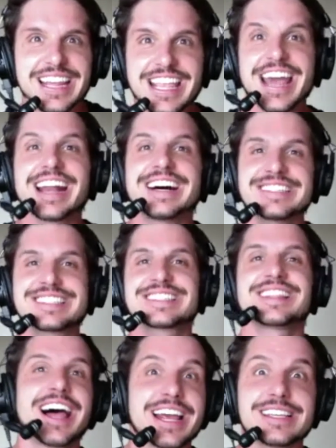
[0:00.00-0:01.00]
get a
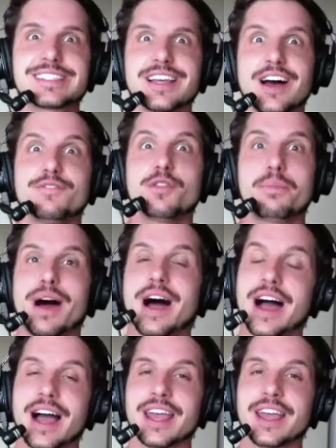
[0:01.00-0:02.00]
slice of the
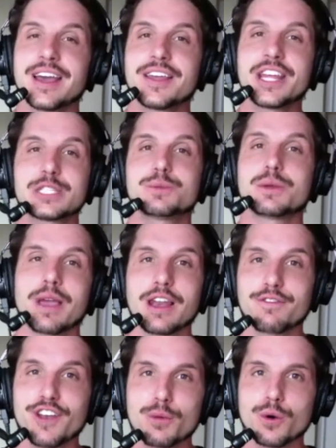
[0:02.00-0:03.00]
pie that's being made
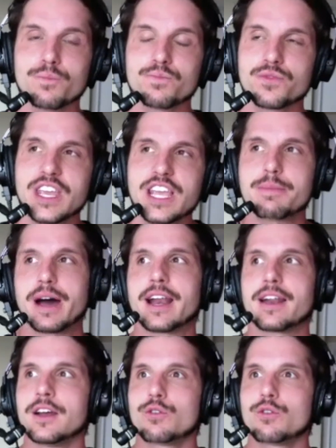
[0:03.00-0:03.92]
available. Think about it.